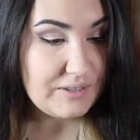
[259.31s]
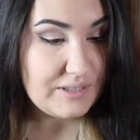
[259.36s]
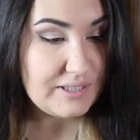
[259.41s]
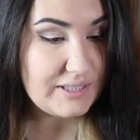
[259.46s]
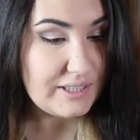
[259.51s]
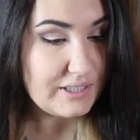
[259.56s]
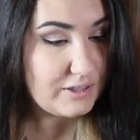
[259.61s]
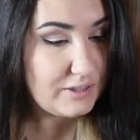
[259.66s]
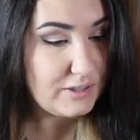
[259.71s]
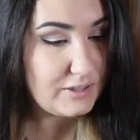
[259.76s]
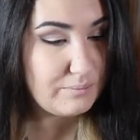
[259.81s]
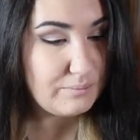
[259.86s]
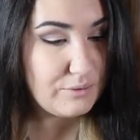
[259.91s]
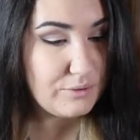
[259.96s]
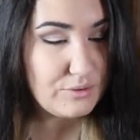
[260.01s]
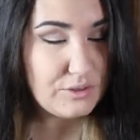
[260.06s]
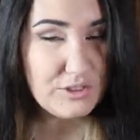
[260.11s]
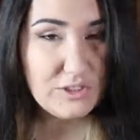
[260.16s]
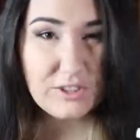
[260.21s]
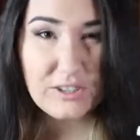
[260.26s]
Sills
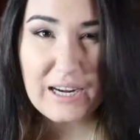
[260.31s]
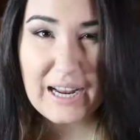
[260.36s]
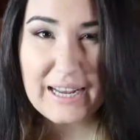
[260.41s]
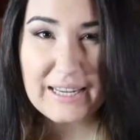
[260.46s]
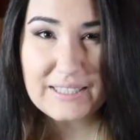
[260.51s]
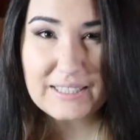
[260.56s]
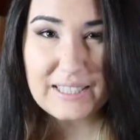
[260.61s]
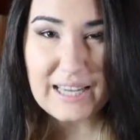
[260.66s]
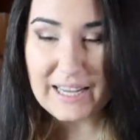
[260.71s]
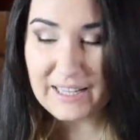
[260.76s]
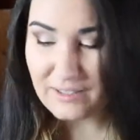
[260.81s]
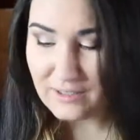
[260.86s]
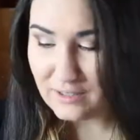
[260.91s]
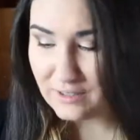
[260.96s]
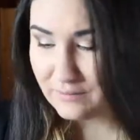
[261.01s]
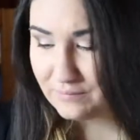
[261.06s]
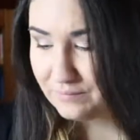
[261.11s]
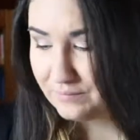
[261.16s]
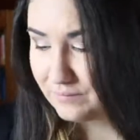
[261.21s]
Booster XL.